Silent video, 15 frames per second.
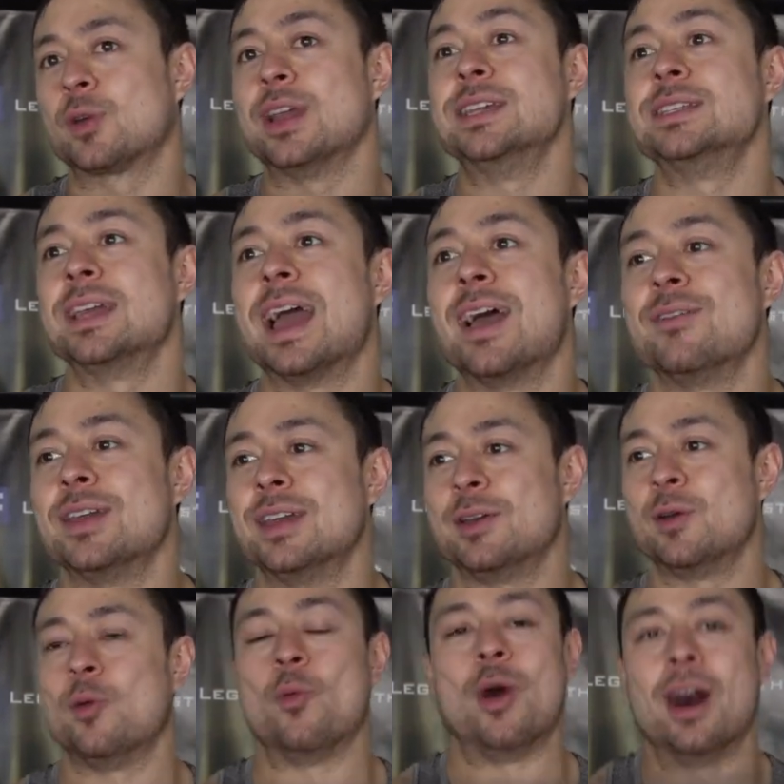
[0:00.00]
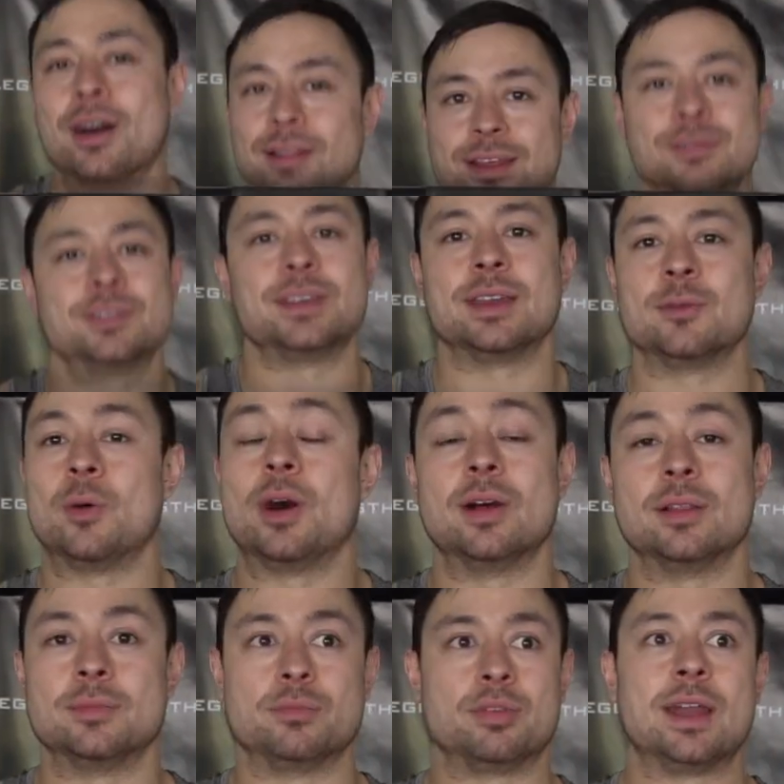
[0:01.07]
crazy heavy while lifting,
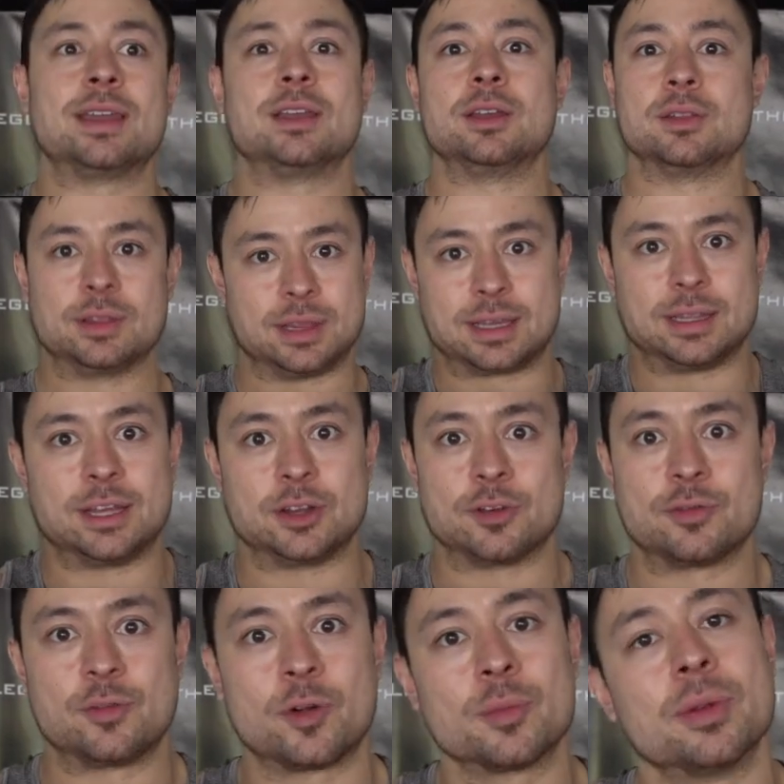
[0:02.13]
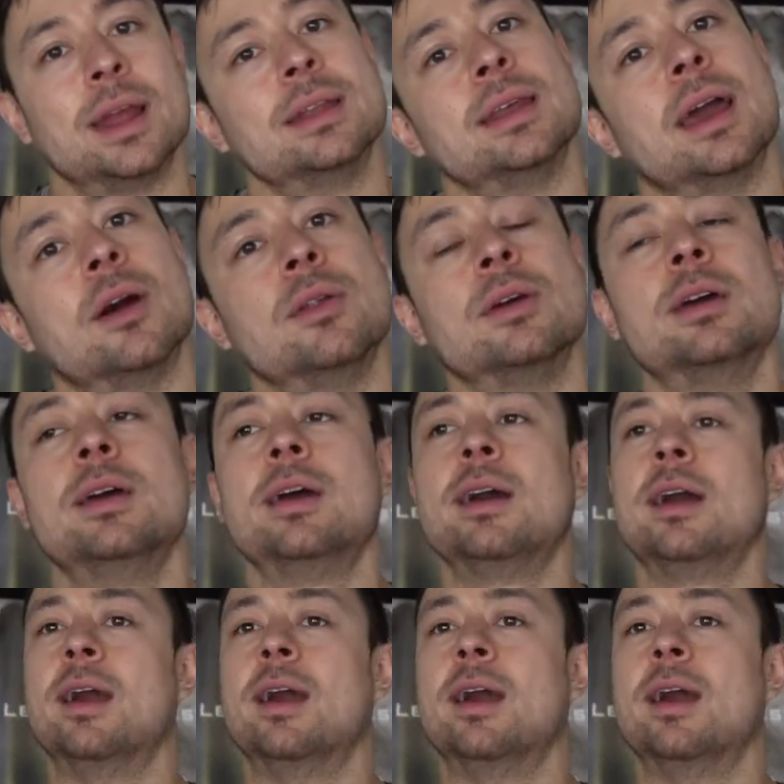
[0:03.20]
while breaking, like letting your form break down,